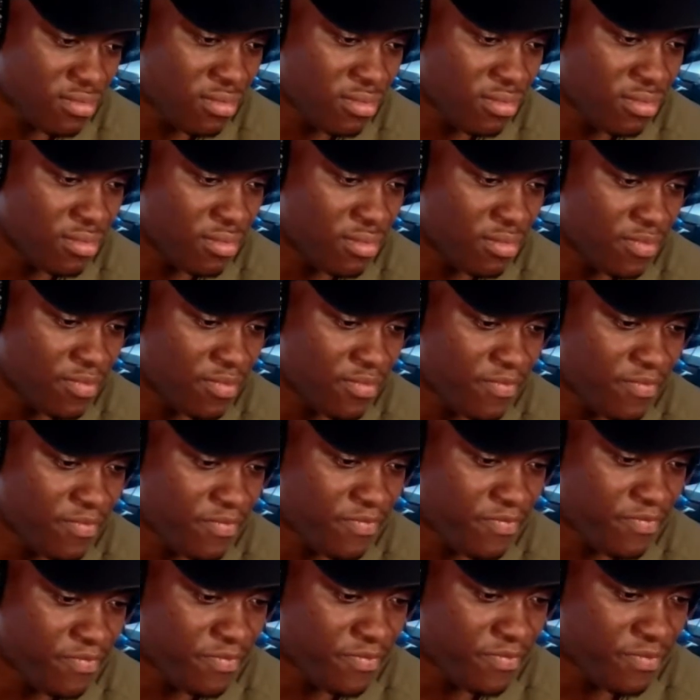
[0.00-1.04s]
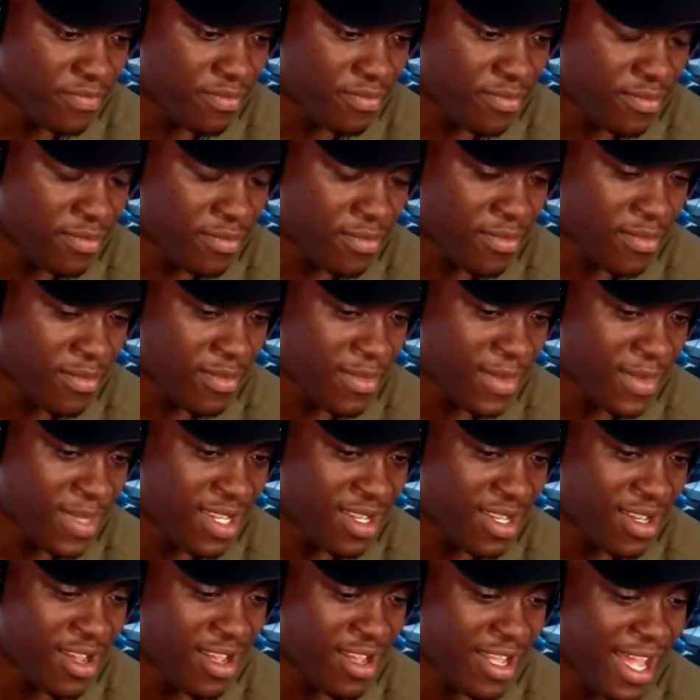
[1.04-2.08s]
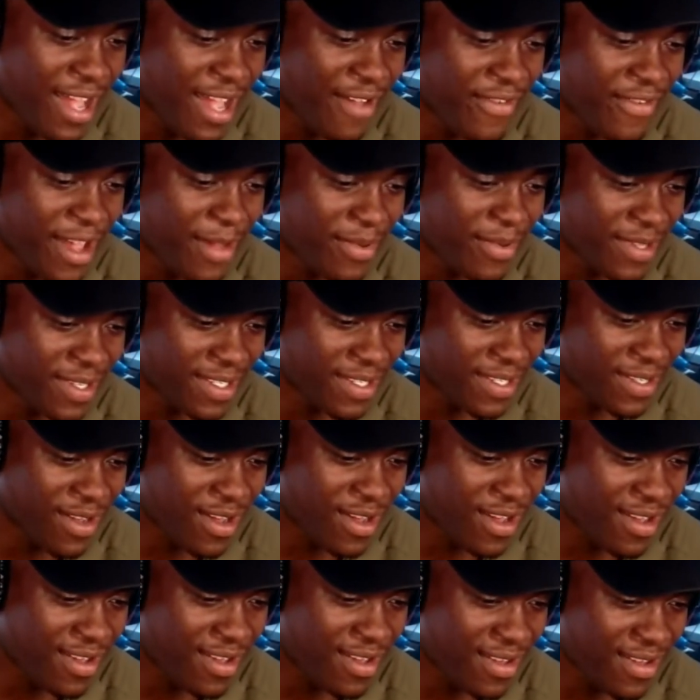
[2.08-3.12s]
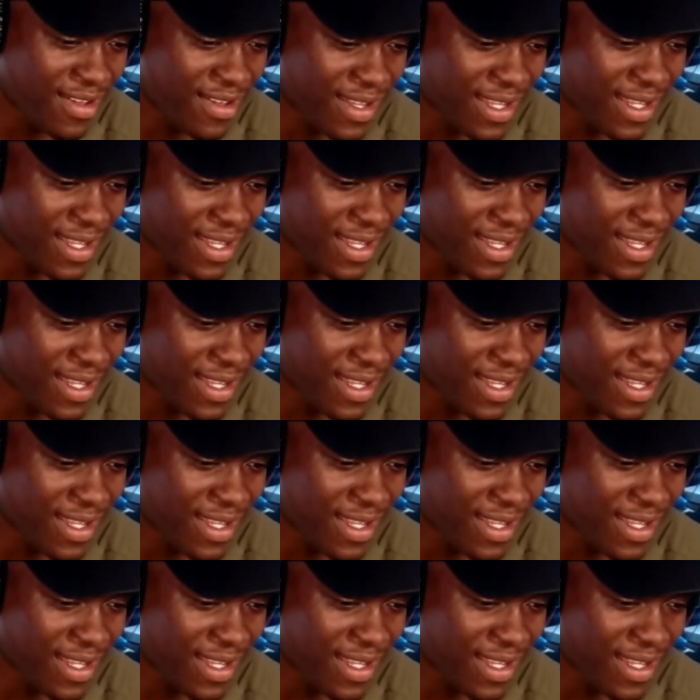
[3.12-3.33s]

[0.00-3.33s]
Cat Viper's, nah.